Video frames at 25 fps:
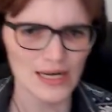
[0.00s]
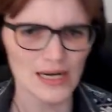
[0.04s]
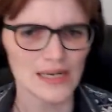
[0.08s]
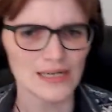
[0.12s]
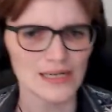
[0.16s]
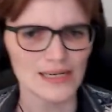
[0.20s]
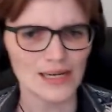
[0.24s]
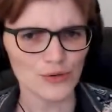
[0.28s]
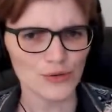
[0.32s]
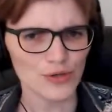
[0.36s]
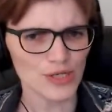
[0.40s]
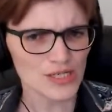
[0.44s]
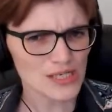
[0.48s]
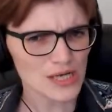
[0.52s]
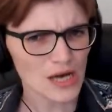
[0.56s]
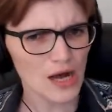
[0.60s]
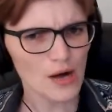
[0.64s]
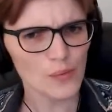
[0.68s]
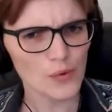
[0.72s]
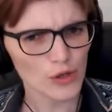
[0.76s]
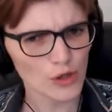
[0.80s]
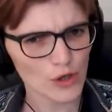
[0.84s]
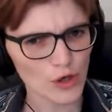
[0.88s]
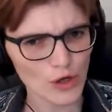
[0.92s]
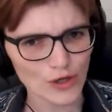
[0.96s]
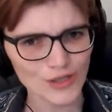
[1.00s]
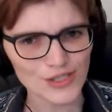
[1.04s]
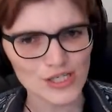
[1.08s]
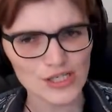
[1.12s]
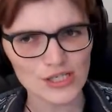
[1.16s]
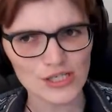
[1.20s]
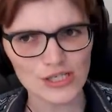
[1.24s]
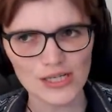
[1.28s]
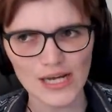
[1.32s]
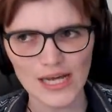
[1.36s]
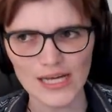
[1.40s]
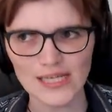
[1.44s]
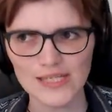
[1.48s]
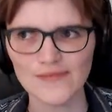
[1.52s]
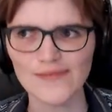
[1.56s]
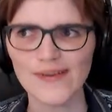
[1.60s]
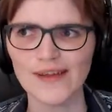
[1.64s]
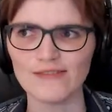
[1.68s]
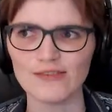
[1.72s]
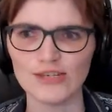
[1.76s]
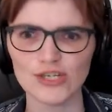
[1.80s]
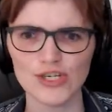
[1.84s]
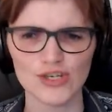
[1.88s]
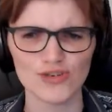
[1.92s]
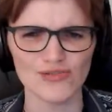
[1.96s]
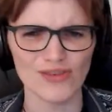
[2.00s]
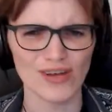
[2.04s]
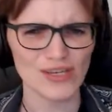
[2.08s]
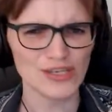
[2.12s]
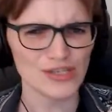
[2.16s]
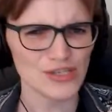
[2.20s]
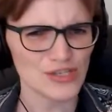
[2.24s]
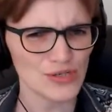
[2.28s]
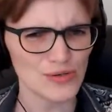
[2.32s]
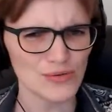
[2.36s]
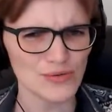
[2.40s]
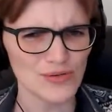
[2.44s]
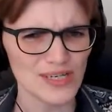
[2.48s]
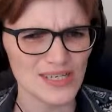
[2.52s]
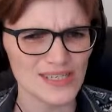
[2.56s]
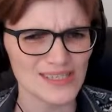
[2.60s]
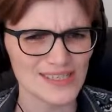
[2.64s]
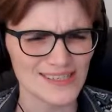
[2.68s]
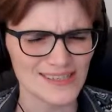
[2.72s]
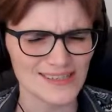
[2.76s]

Now, this Hubble constant has very strange units.